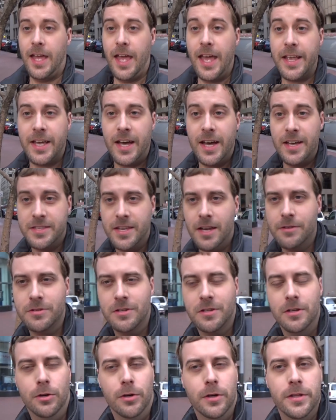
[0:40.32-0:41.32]
Hey guys, how's
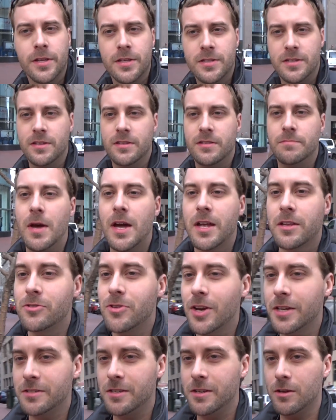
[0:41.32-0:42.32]
it going? This is
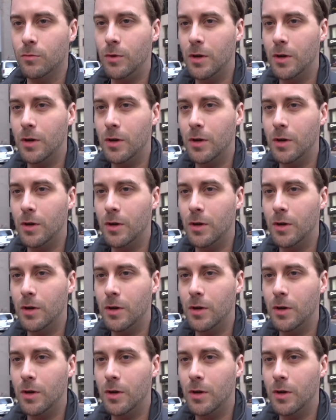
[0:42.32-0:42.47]
Magnetrex here.